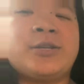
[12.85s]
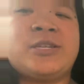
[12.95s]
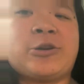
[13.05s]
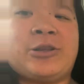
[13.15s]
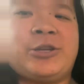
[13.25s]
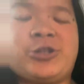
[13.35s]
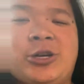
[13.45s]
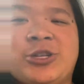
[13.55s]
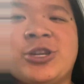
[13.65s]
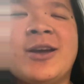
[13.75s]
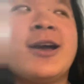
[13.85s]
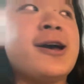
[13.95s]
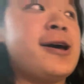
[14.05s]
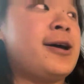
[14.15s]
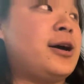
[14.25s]
done in the church
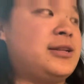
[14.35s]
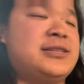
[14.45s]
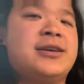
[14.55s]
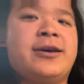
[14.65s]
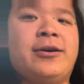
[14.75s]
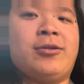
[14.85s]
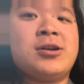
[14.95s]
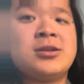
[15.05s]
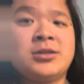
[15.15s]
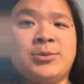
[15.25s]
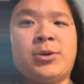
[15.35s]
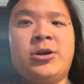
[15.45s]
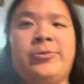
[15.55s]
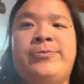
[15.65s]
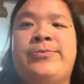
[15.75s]
until tomorrow.